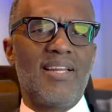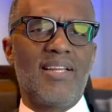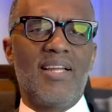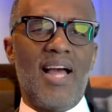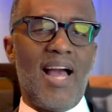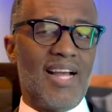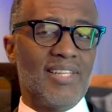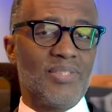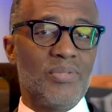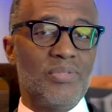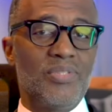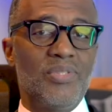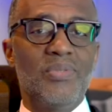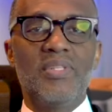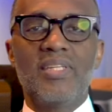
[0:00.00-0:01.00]
High school
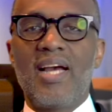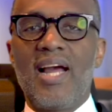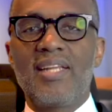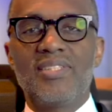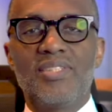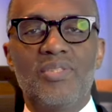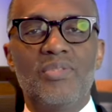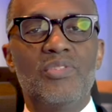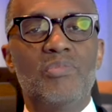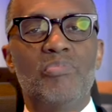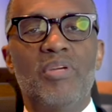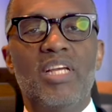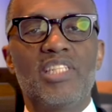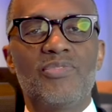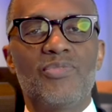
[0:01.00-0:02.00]
student, college student's
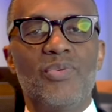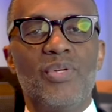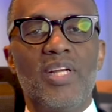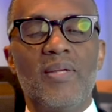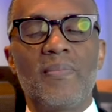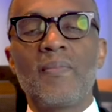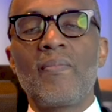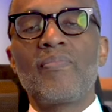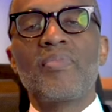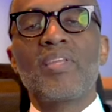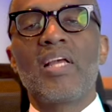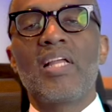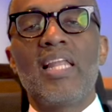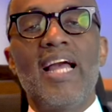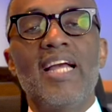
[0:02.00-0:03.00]
best friend.
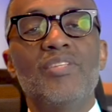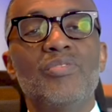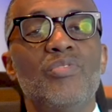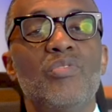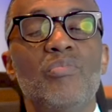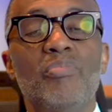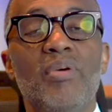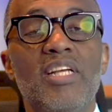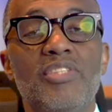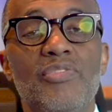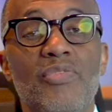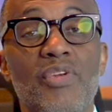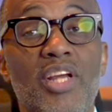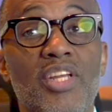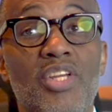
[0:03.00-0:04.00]
Classroom best
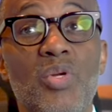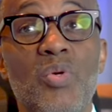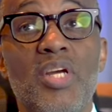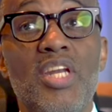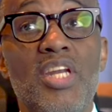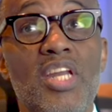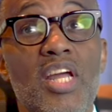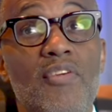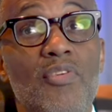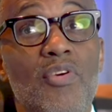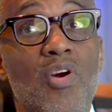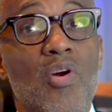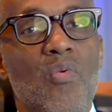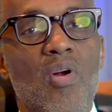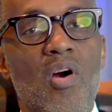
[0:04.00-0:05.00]
friend. You can never
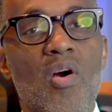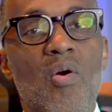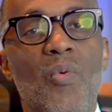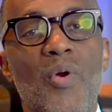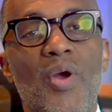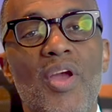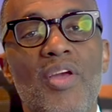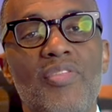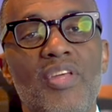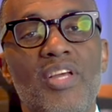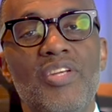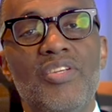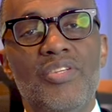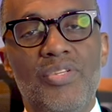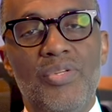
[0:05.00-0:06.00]
go wrong wearing
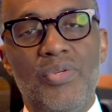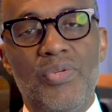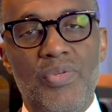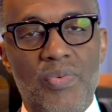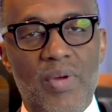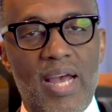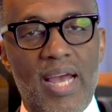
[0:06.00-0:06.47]
this juice right